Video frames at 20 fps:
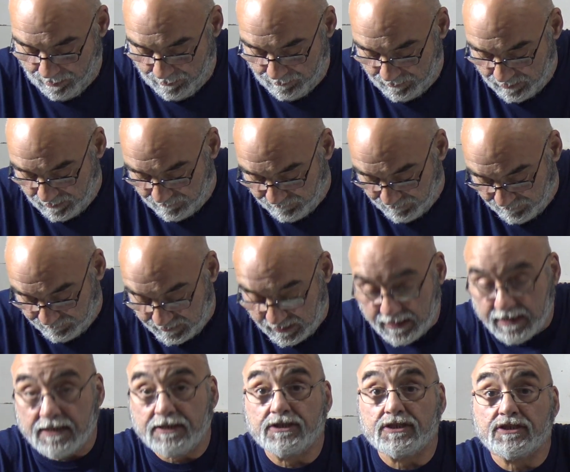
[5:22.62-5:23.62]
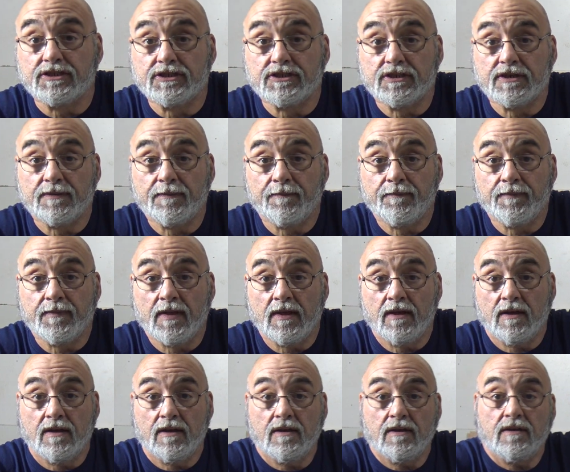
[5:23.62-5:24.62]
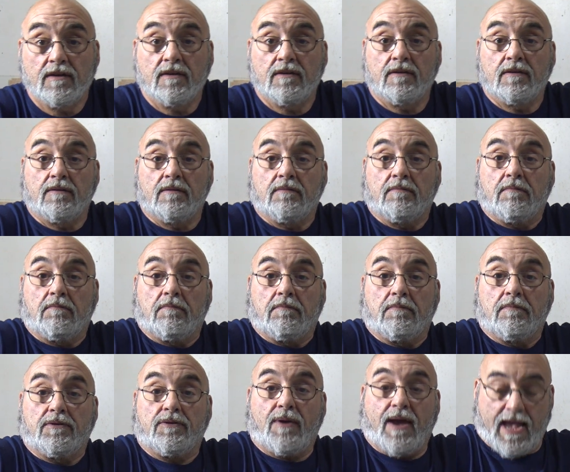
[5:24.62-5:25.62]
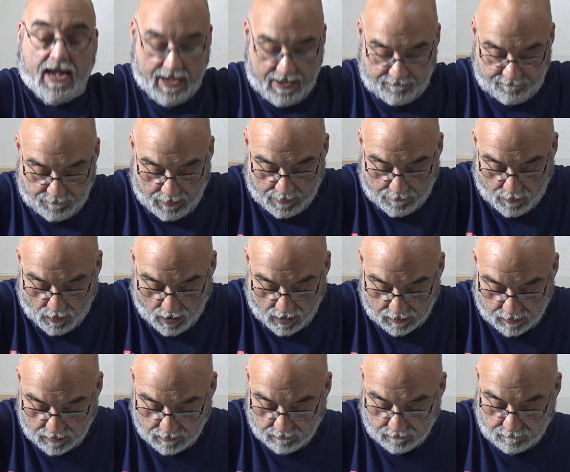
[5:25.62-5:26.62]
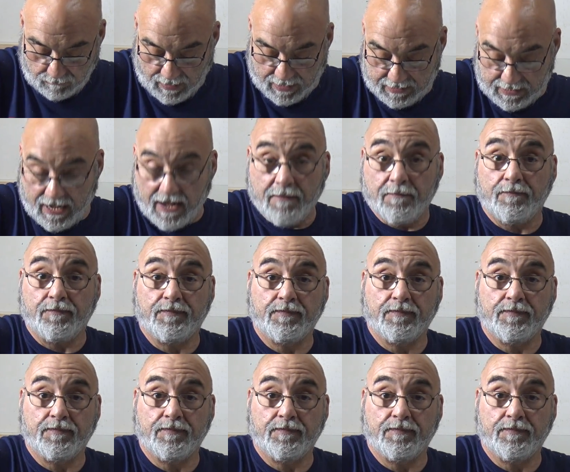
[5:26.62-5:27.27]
to the 15 inches. So I have my mark right there.